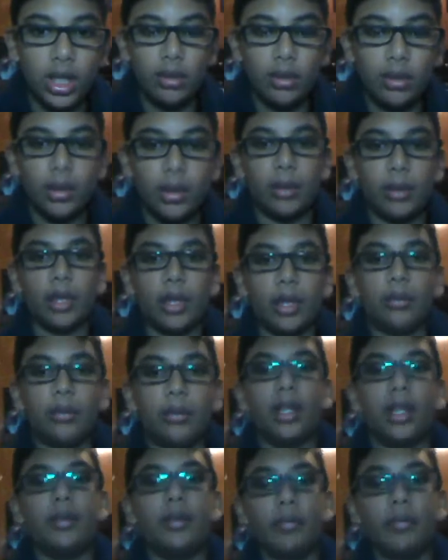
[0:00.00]
blah blah
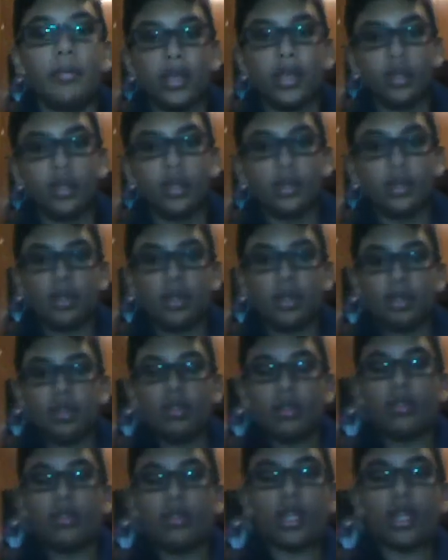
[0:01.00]
blah.
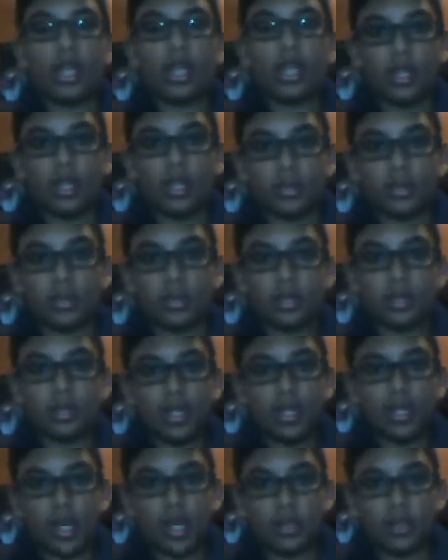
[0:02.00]
Okay,
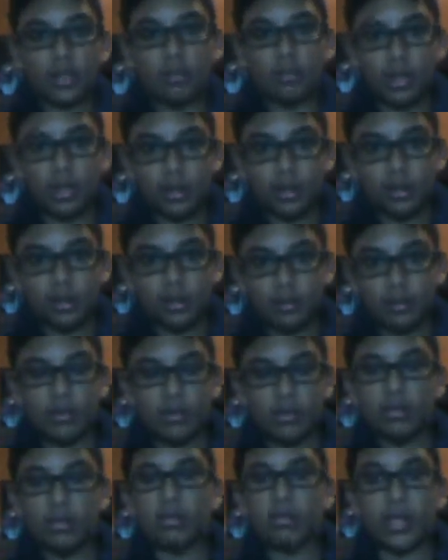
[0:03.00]
that could be
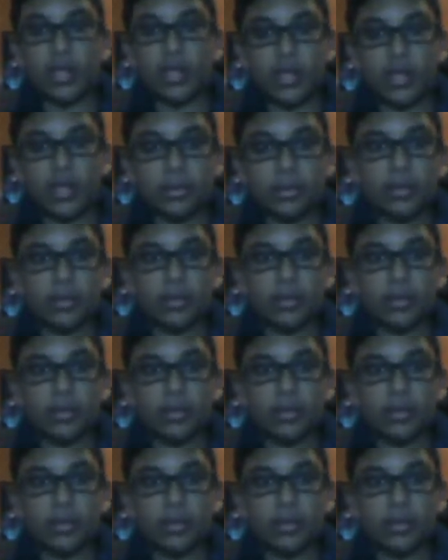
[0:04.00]
maybe plausible,